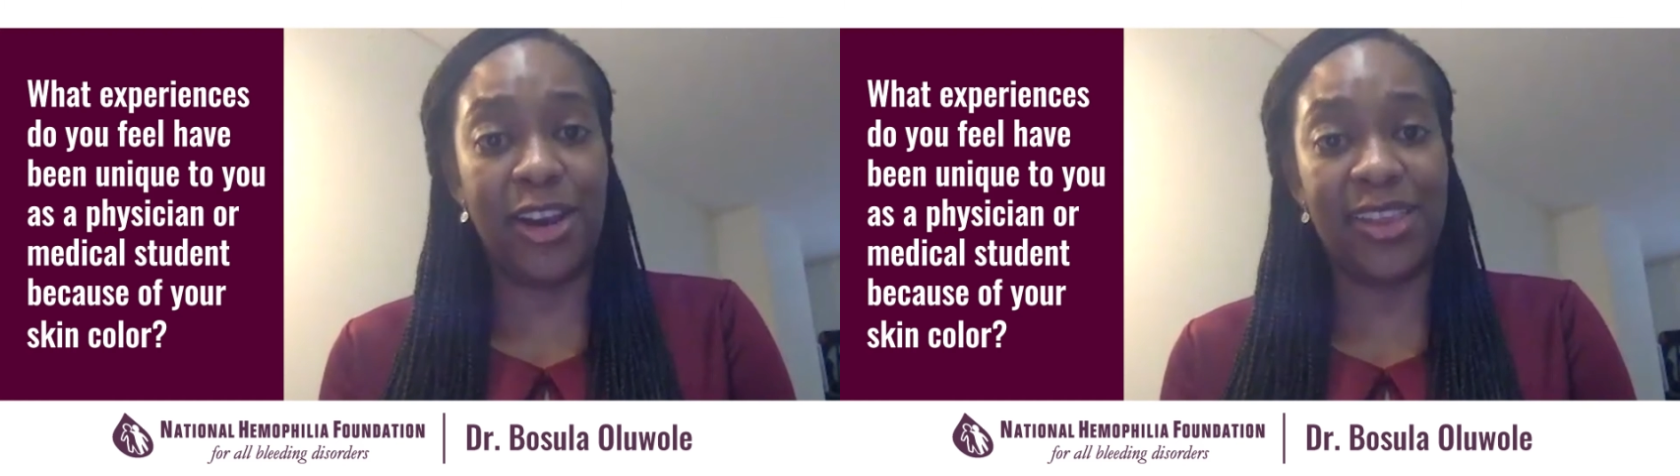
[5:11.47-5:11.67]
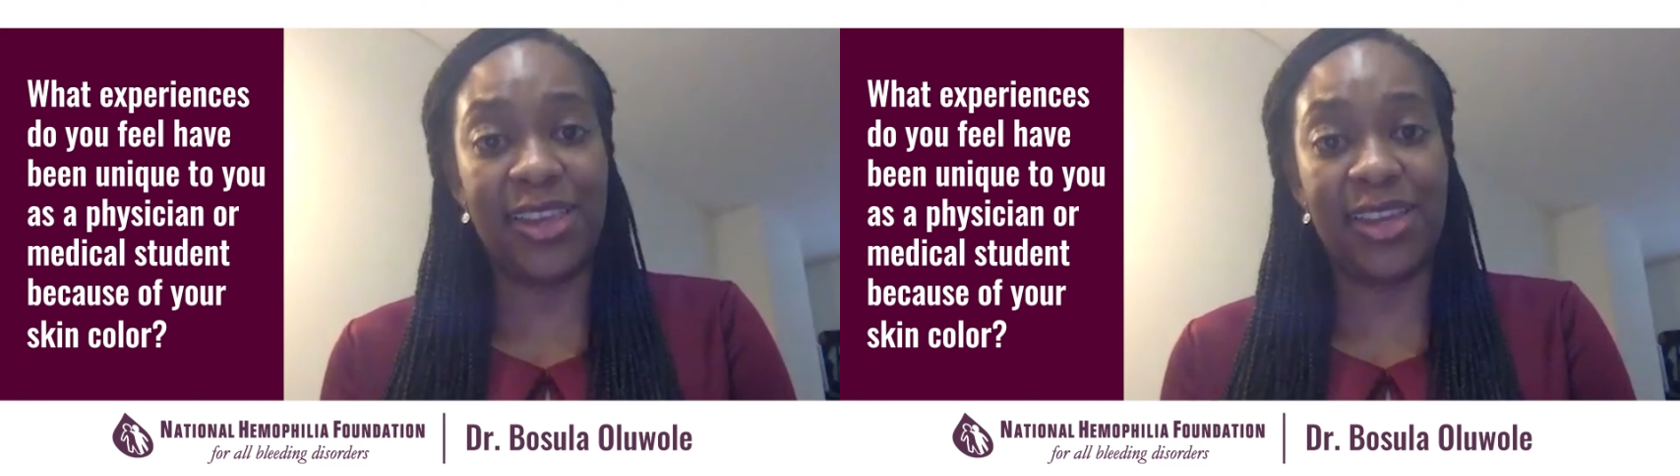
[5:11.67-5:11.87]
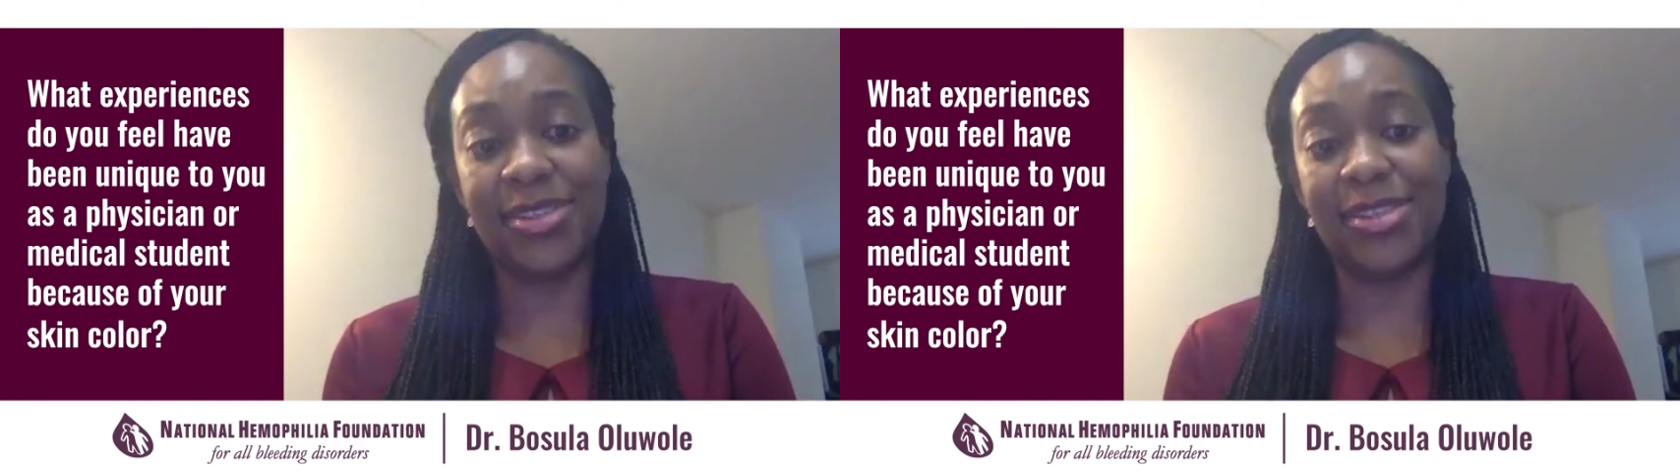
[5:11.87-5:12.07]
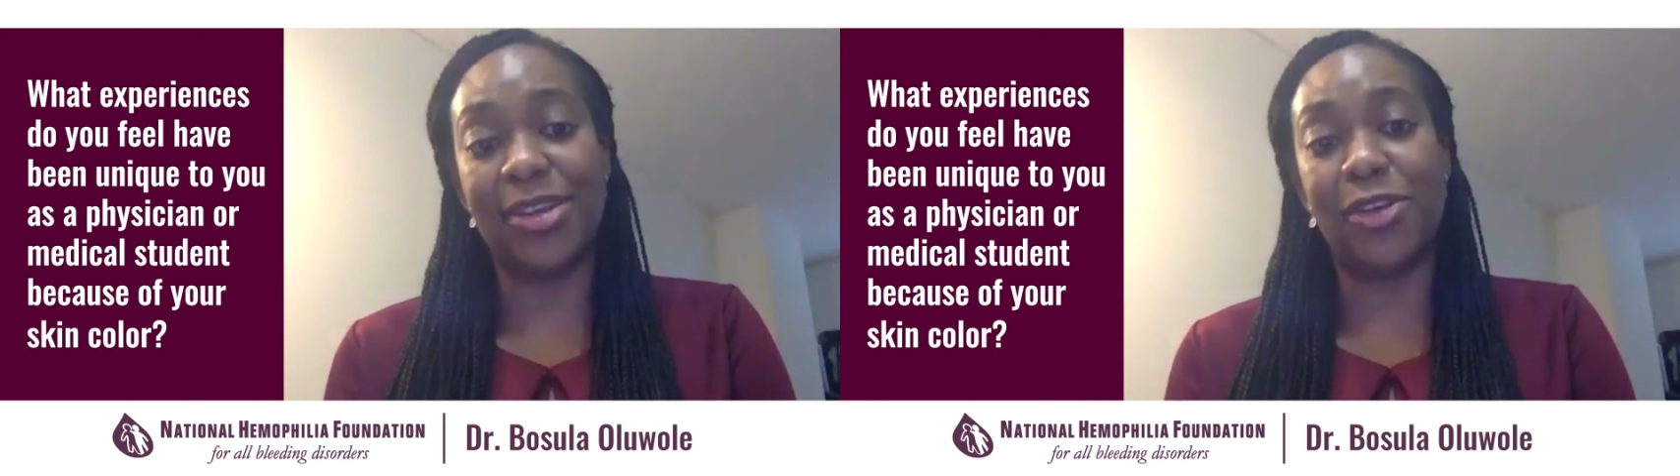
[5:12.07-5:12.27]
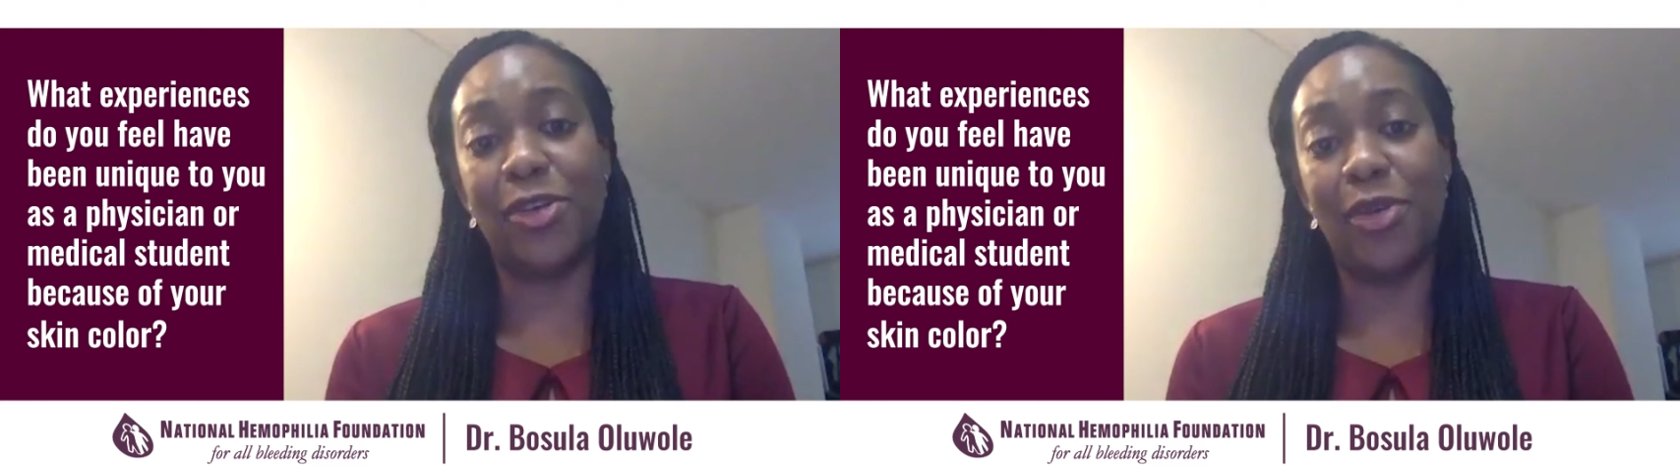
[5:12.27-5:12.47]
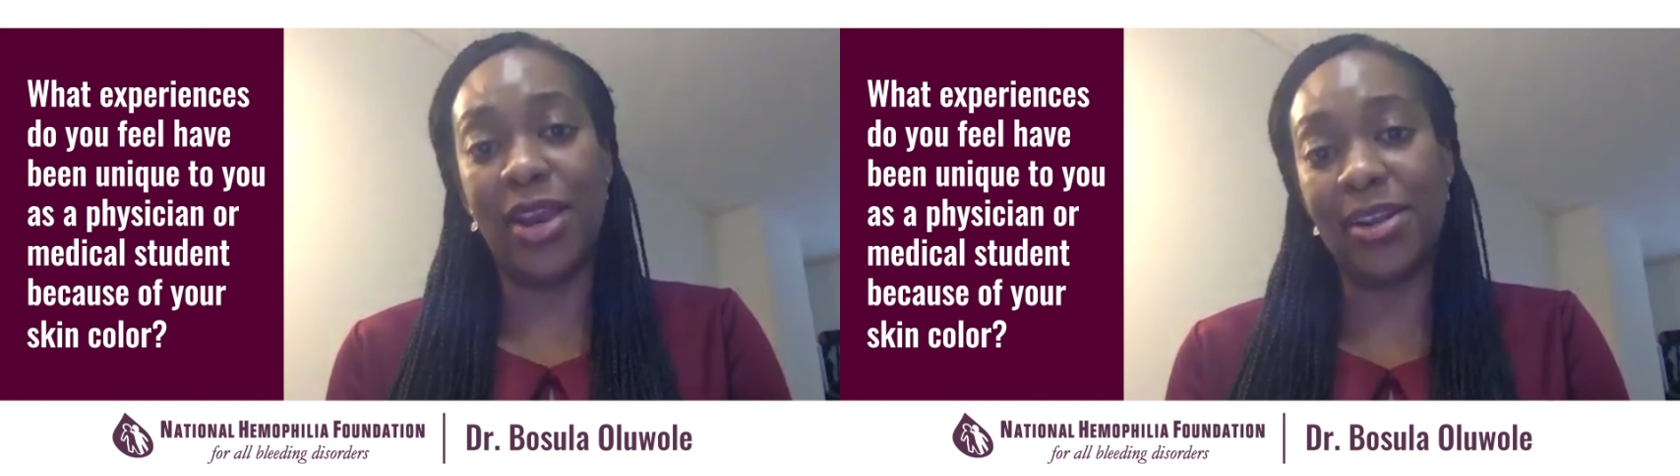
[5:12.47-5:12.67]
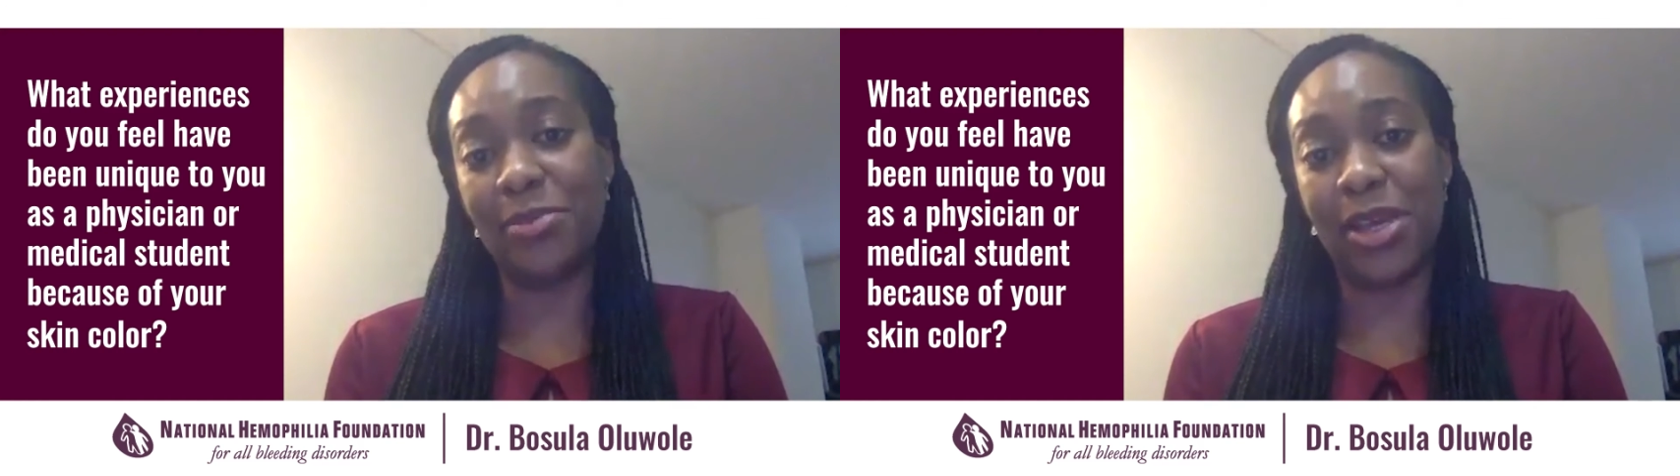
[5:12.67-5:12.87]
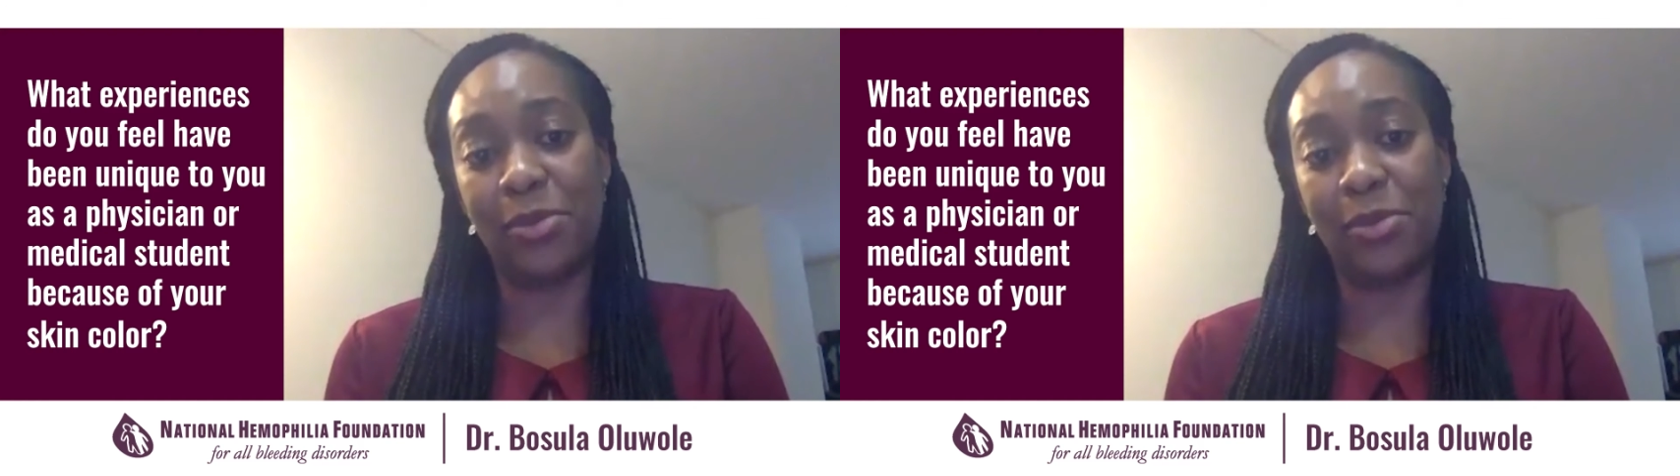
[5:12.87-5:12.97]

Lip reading: I think it's incredibly